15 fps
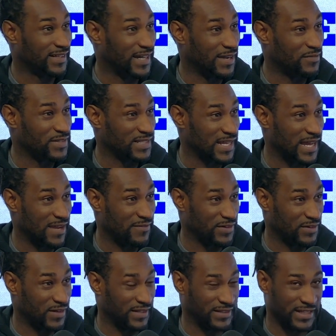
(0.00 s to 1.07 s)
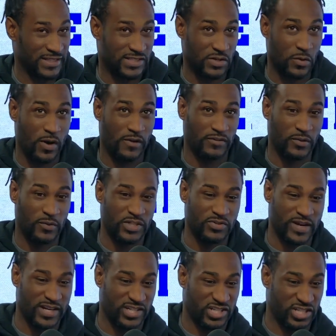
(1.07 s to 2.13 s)
Yeah. Life is life. You know, I think so often we
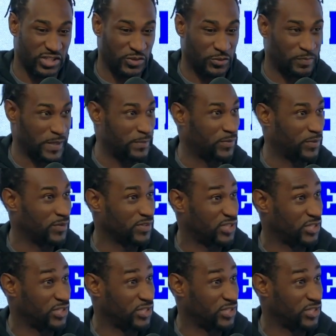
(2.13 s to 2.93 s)
try to shield people,